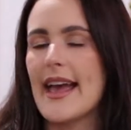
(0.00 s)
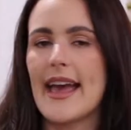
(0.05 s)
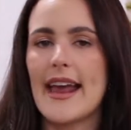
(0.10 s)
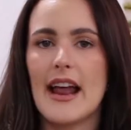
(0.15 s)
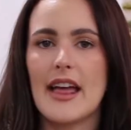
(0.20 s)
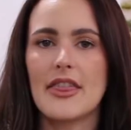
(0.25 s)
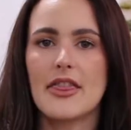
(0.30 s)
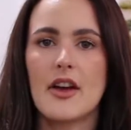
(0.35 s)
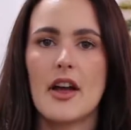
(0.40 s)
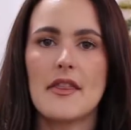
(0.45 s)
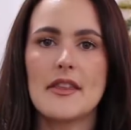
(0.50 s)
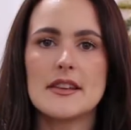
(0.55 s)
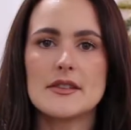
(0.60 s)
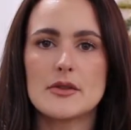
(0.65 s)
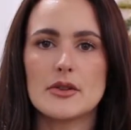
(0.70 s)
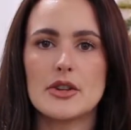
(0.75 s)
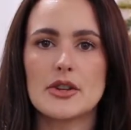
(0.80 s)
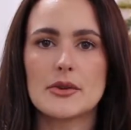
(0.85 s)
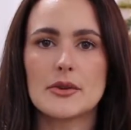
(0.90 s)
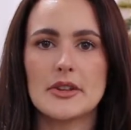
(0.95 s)
And I thought these
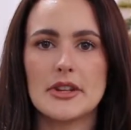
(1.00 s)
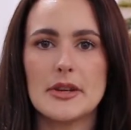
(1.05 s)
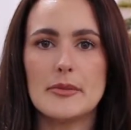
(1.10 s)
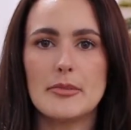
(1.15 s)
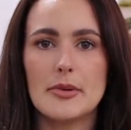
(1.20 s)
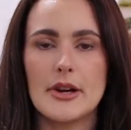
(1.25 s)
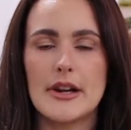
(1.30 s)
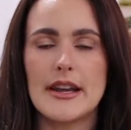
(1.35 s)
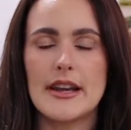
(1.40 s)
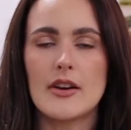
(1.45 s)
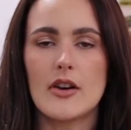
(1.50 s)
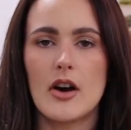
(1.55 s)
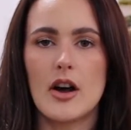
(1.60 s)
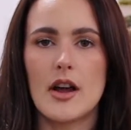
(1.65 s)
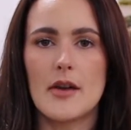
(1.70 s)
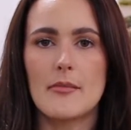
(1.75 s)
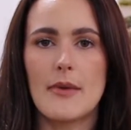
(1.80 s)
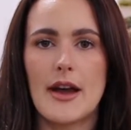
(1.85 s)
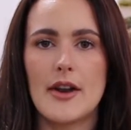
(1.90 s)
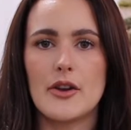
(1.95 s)
would look really pretty
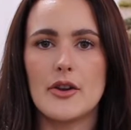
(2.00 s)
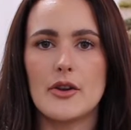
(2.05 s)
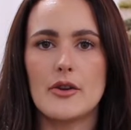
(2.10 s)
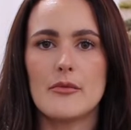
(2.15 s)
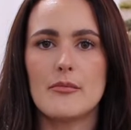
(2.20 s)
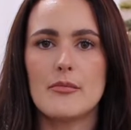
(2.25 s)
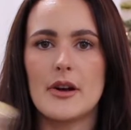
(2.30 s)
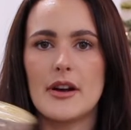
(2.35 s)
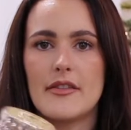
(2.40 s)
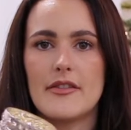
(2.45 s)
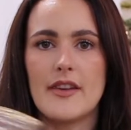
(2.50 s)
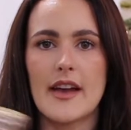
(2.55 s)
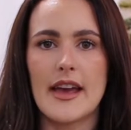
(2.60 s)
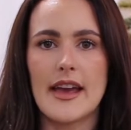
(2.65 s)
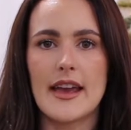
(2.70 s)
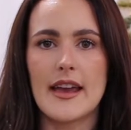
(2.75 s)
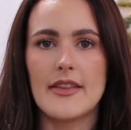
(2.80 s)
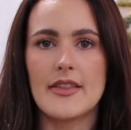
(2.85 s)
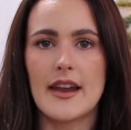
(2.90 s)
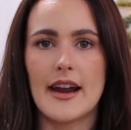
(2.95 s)
on my new
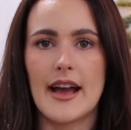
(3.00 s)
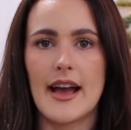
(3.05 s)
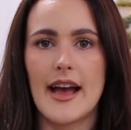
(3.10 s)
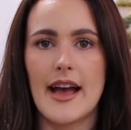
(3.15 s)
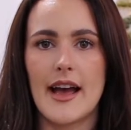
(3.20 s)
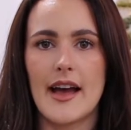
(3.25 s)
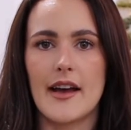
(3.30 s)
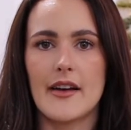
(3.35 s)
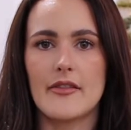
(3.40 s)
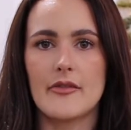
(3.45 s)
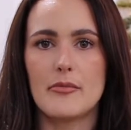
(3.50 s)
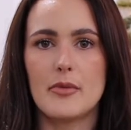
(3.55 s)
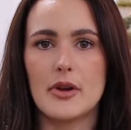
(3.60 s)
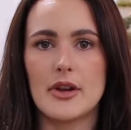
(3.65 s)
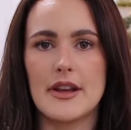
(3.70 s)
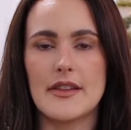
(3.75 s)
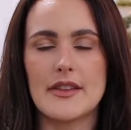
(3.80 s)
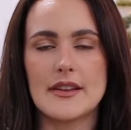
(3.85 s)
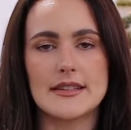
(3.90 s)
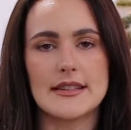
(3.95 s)
buffet that I have
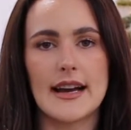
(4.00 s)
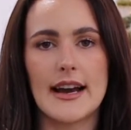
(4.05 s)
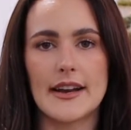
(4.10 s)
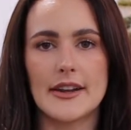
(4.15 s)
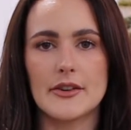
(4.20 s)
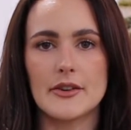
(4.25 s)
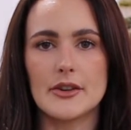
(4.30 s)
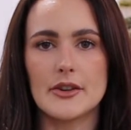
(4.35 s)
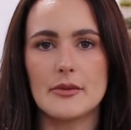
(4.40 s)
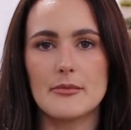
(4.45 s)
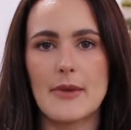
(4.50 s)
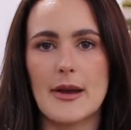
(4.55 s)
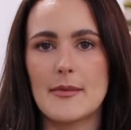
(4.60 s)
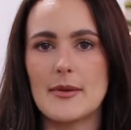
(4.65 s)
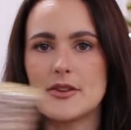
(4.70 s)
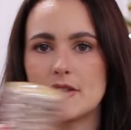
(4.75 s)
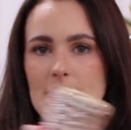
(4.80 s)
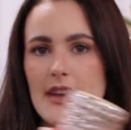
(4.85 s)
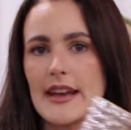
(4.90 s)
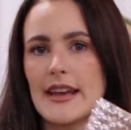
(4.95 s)
put in the dining room,
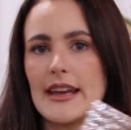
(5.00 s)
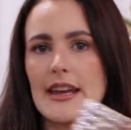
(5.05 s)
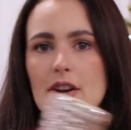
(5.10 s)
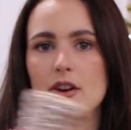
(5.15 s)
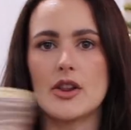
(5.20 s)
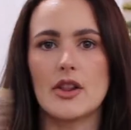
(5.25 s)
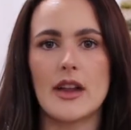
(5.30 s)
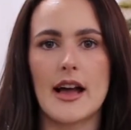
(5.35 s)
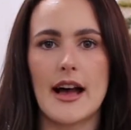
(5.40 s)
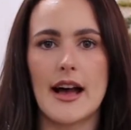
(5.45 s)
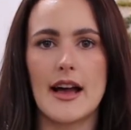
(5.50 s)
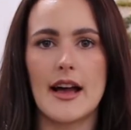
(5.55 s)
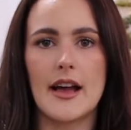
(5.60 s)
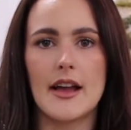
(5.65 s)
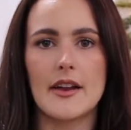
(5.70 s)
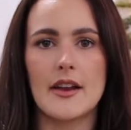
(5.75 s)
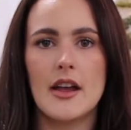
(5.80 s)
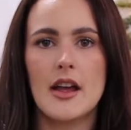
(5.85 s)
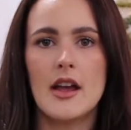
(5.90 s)
maybe just like inner line,